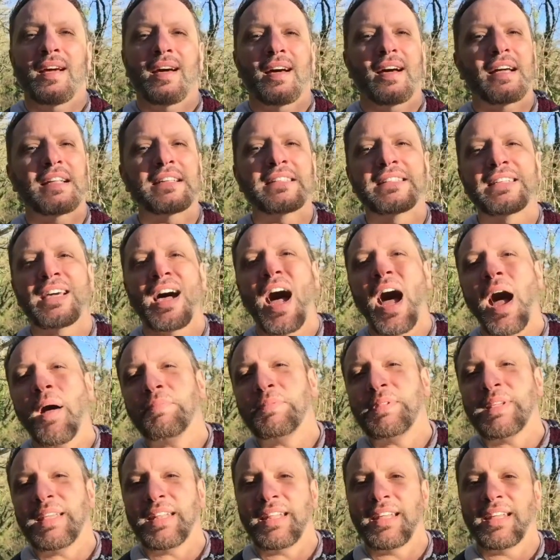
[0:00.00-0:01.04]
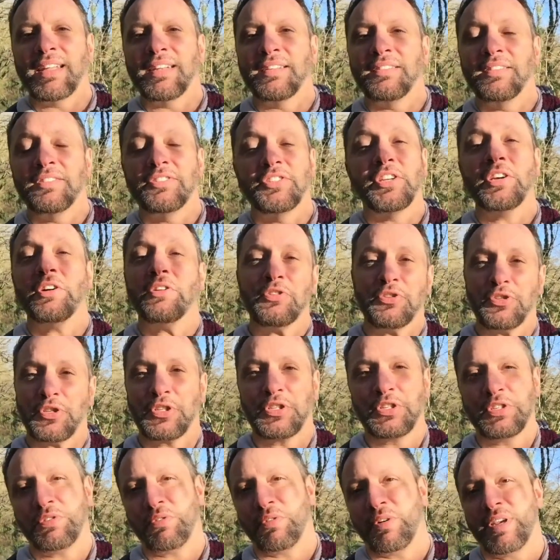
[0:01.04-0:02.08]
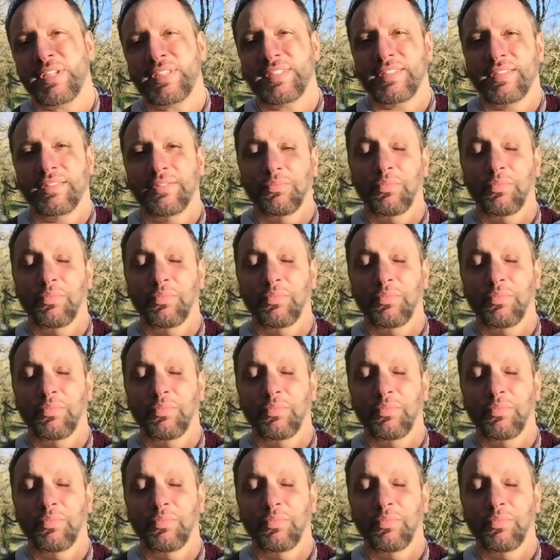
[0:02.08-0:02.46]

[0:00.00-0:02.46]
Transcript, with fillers: adopted in children's stories,